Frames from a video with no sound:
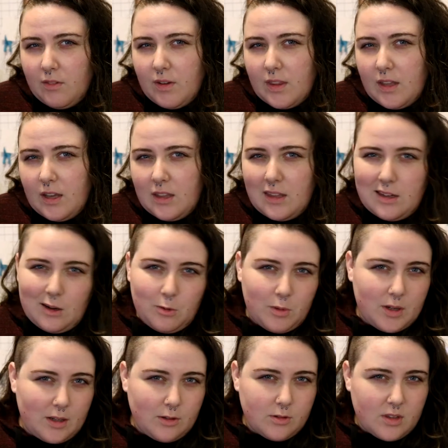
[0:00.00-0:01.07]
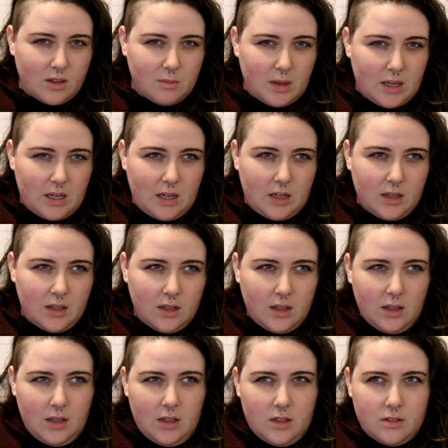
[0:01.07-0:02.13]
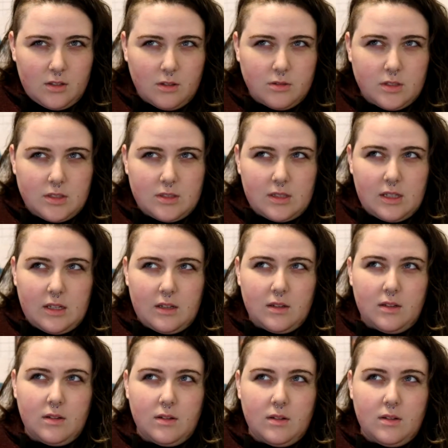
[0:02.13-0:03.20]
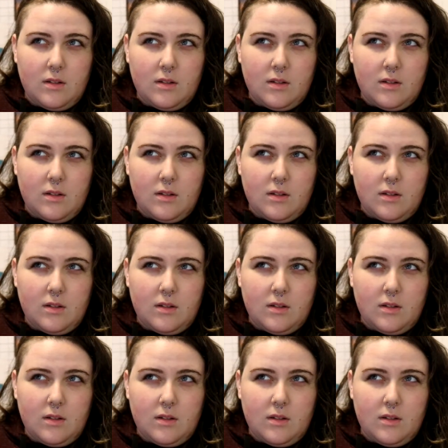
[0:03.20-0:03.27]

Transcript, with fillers: everything and they don't want to lose their money. So it's like,